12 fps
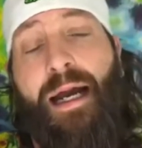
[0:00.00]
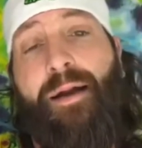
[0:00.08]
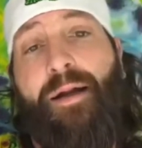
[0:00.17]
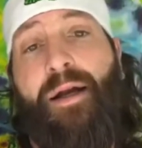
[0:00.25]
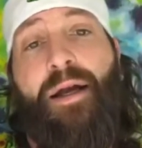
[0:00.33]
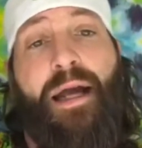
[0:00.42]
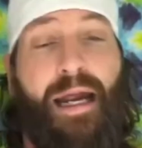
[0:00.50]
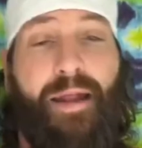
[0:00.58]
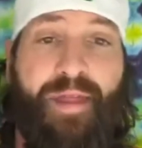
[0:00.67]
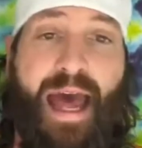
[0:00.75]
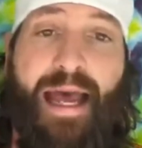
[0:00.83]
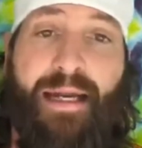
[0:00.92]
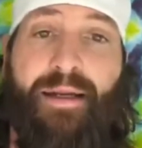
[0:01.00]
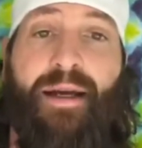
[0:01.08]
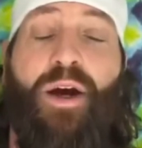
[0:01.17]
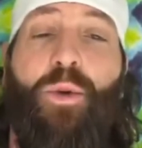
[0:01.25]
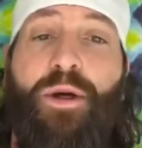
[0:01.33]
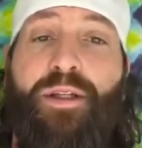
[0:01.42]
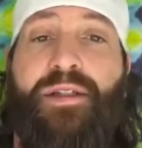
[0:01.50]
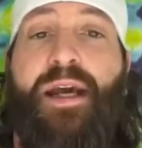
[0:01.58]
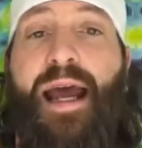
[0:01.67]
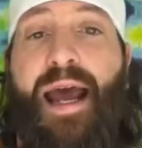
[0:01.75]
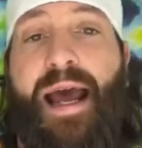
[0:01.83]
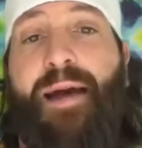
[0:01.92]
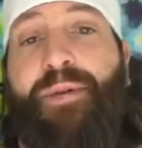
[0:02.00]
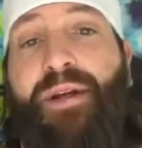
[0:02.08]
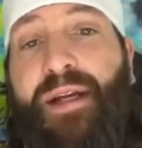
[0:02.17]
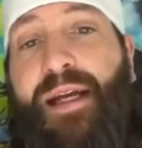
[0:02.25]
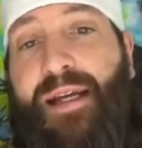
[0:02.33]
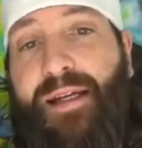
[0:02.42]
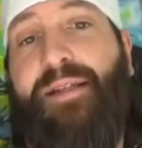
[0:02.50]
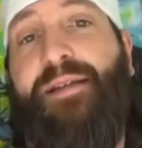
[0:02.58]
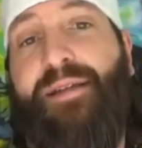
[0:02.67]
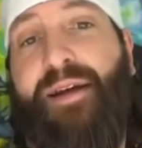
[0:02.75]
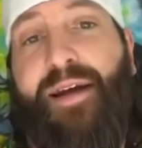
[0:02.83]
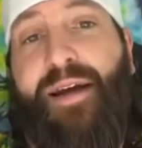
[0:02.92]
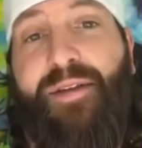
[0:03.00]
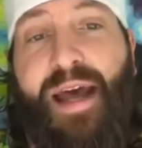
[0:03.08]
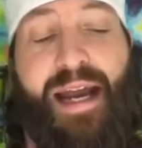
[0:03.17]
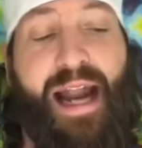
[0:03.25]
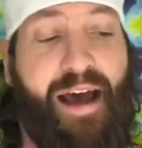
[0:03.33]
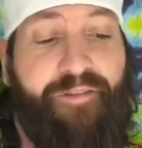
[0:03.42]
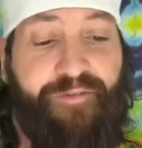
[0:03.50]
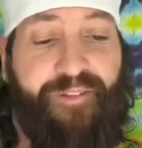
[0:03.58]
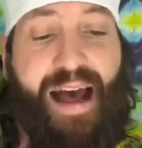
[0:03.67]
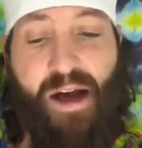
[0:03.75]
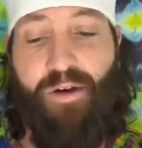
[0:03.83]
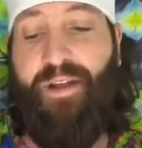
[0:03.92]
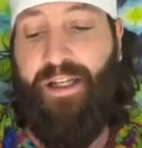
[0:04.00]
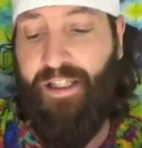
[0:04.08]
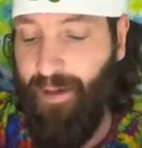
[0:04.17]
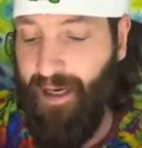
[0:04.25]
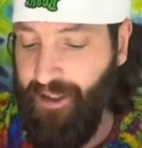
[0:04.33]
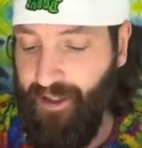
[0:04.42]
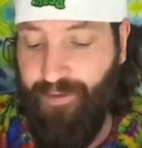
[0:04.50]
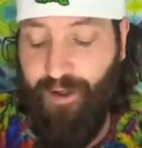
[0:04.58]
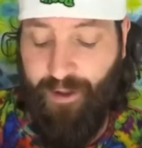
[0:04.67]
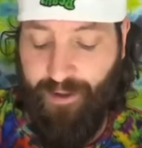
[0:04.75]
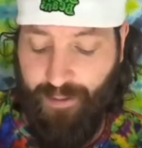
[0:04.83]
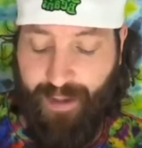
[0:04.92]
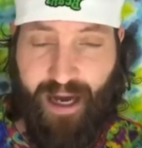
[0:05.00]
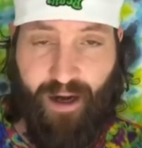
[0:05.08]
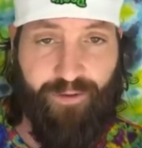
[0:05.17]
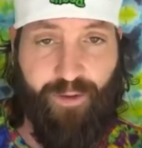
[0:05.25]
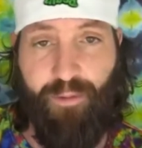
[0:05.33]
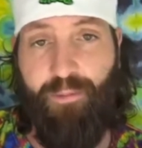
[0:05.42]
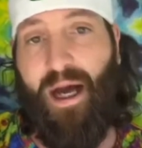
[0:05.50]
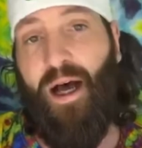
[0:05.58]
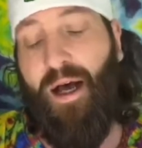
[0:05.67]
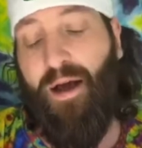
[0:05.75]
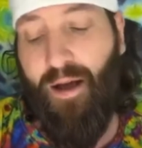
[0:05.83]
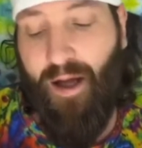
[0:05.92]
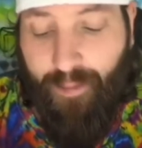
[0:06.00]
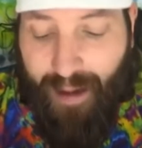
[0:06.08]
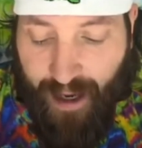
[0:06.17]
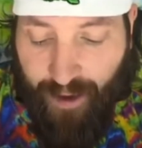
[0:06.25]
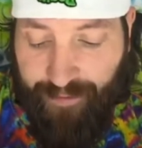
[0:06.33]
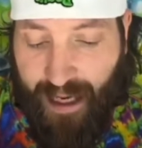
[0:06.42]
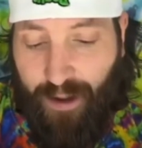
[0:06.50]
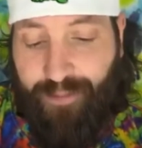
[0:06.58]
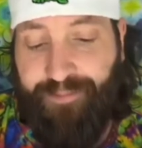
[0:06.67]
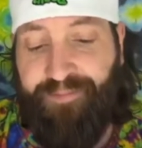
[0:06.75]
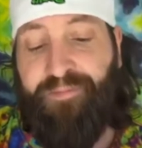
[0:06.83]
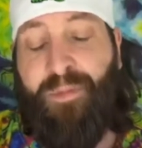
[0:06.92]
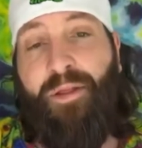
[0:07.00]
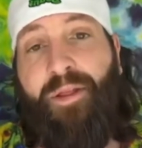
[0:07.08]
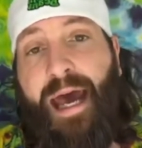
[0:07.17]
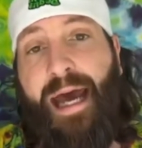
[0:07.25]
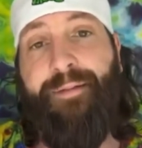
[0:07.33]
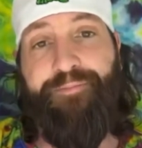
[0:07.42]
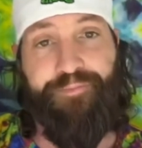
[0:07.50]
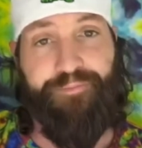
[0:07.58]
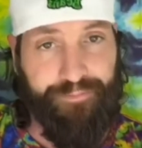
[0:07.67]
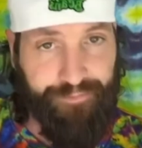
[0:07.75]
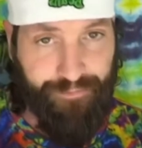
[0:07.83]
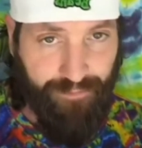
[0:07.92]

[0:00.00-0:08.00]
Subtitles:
All right, and then what's going to happen is that I've found that especially if you're using bioflower, that